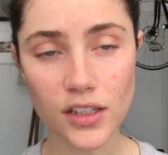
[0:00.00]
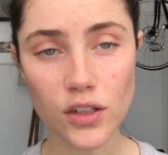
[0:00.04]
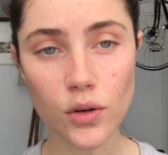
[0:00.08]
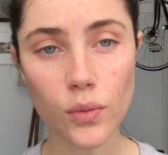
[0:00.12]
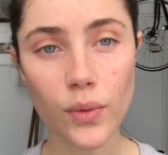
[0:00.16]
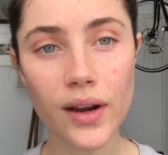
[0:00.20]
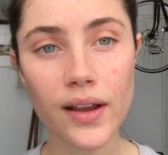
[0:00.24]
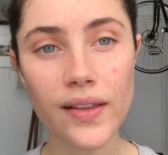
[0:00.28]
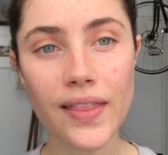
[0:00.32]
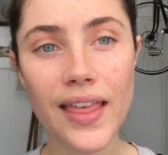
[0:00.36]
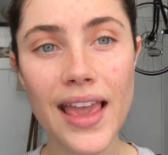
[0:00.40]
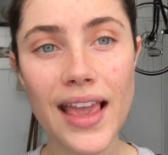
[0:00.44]
to
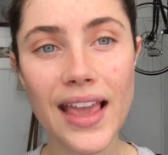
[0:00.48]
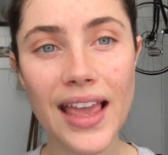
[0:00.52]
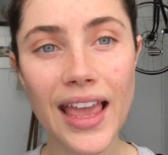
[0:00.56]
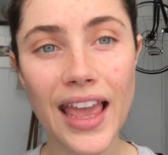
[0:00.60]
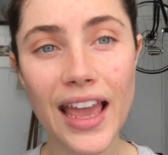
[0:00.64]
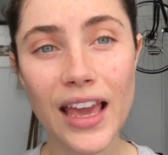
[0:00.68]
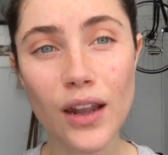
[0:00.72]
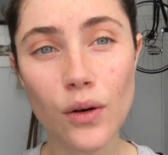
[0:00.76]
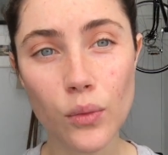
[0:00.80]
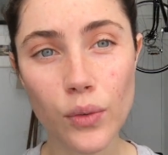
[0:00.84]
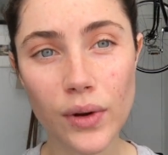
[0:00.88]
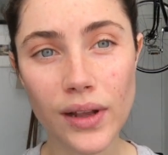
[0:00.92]
where they
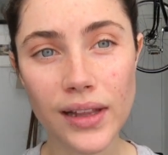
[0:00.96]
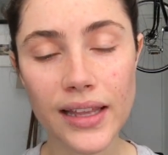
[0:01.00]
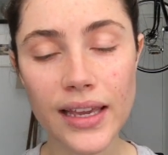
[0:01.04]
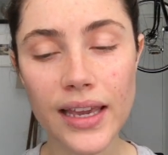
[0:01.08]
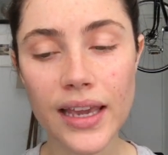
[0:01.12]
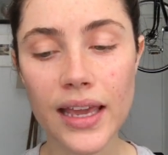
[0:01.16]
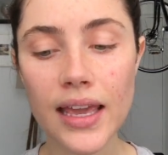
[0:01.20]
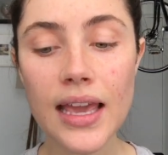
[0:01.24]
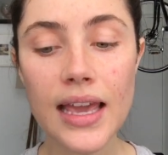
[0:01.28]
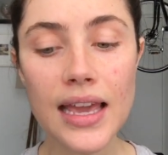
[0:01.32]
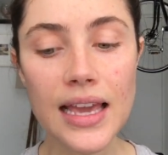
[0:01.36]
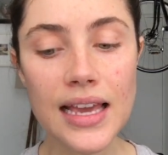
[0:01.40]
can
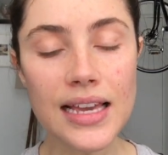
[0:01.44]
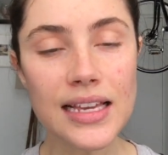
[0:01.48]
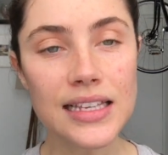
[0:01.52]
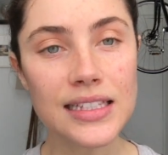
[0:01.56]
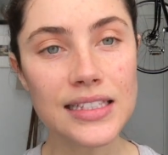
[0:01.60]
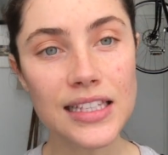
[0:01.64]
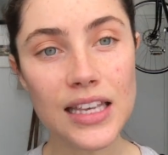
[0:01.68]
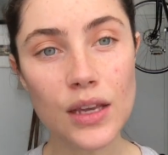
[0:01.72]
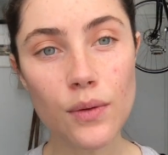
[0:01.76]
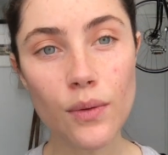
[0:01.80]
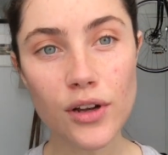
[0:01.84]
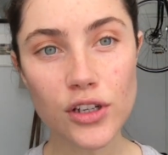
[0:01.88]
really
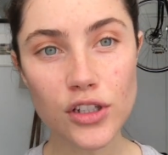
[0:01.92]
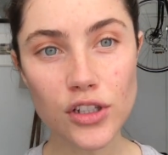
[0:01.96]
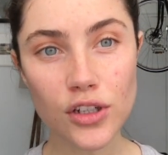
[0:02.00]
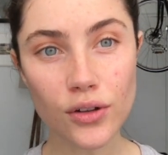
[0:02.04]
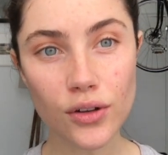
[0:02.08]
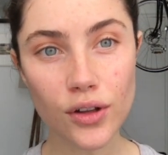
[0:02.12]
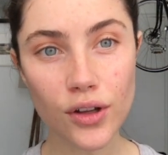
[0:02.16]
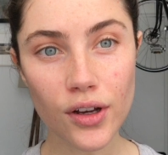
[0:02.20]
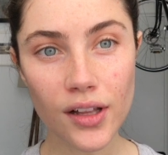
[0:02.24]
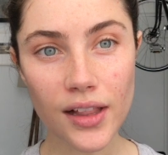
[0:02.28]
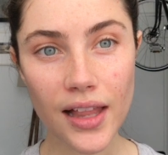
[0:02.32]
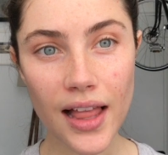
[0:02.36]
see what
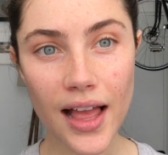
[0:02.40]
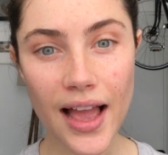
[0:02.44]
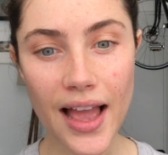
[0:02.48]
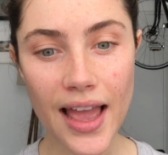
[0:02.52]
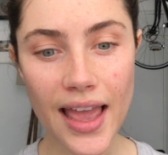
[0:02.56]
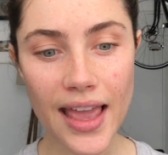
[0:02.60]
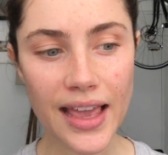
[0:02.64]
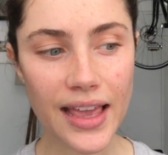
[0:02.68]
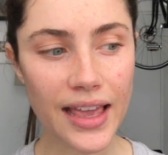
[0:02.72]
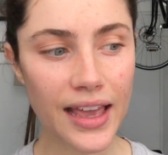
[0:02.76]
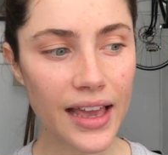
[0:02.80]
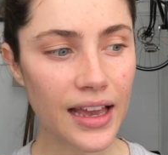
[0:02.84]
you look
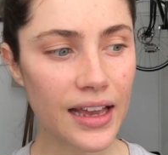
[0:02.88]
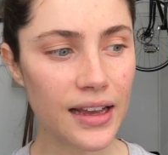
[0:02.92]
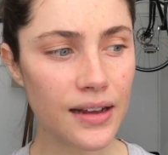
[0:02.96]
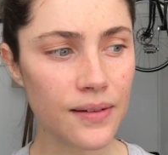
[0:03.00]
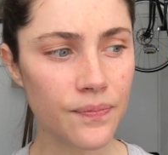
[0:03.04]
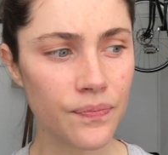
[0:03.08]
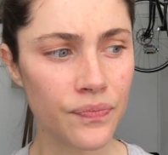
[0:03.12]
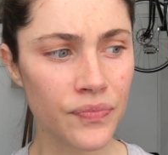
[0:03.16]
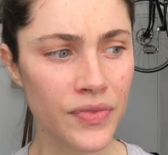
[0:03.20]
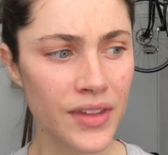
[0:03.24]
like,